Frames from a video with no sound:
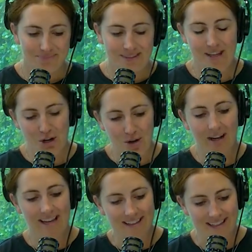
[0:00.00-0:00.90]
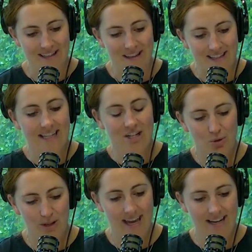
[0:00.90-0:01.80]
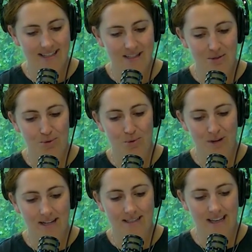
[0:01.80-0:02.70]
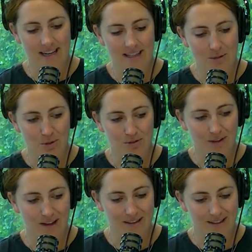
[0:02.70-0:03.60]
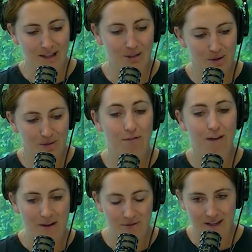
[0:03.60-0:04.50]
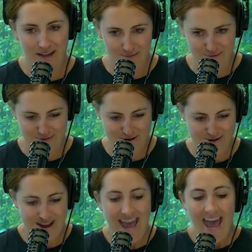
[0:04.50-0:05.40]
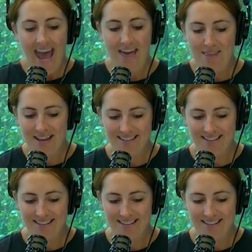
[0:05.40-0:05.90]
you know, like it, there's such quick access to an audience that sort of uh, a lot of faff can come through. And then